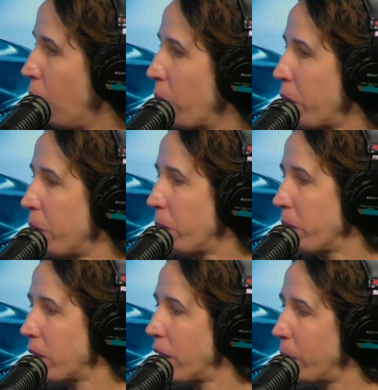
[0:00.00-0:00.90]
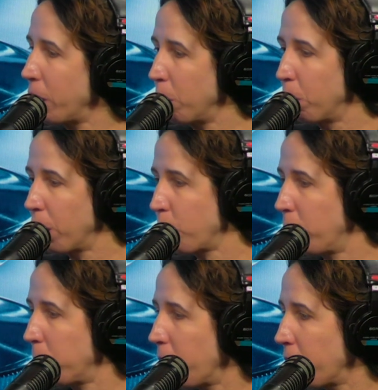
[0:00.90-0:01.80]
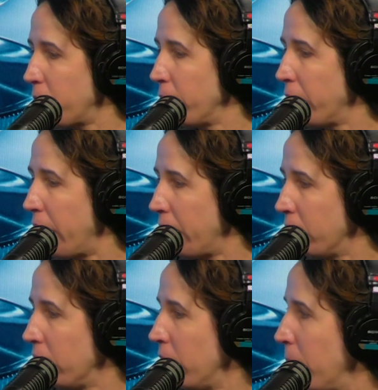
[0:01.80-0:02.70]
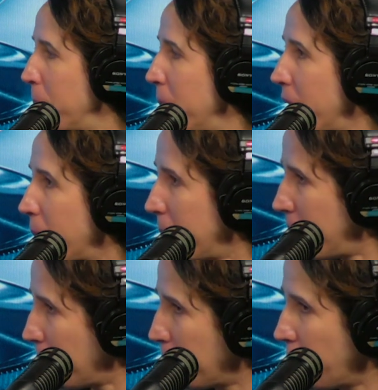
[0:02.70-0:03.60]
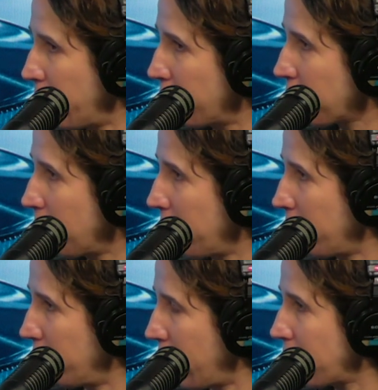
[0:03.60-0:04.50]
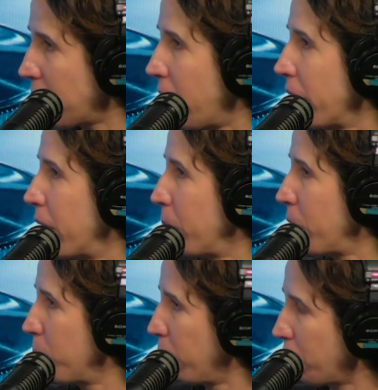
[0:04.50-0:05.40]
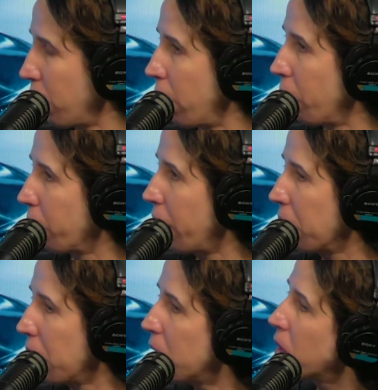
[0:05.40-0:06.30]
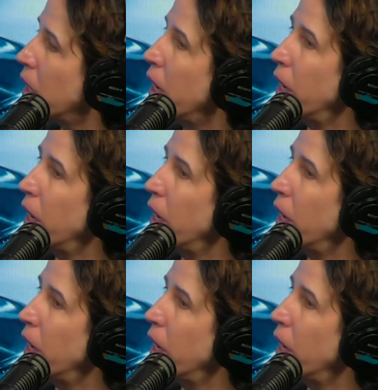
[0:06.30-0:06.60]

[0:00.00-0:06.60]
or you notice that when you brush one part of your hair many many more hairs come out of that side than when you brush on other areas